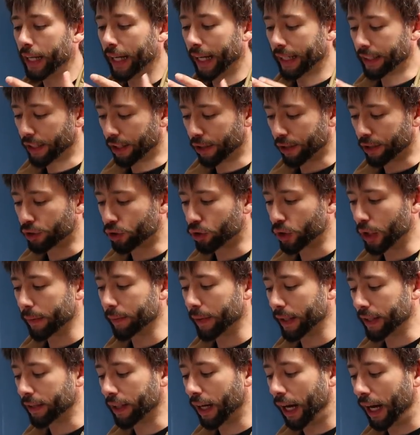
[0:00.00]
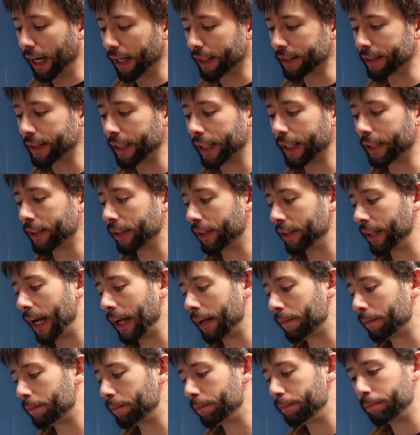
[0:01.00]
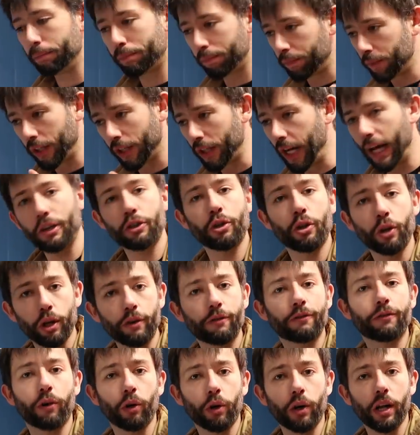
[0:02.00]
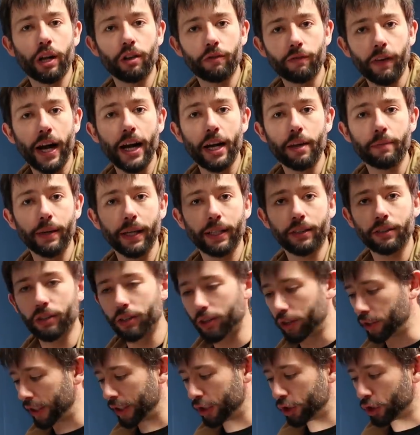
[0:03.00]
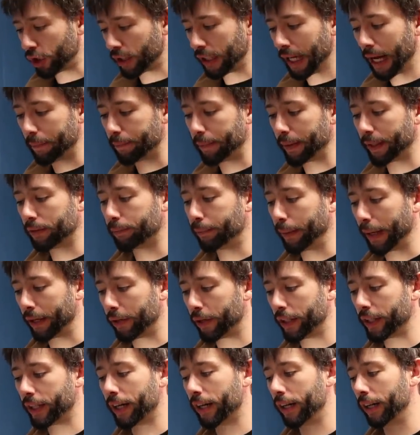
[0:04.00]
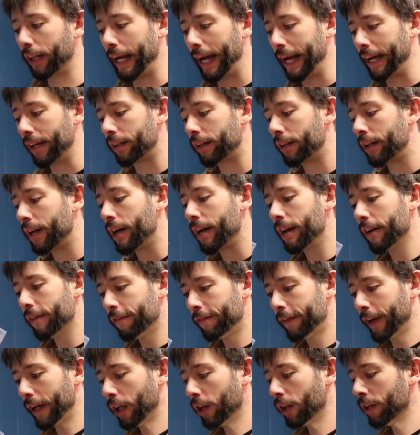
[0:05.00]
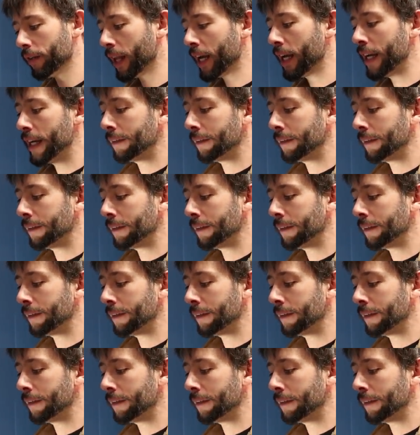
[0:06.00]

They're extremely toxic. They're not, they're not good for the environment. These should not be buried in a landfill.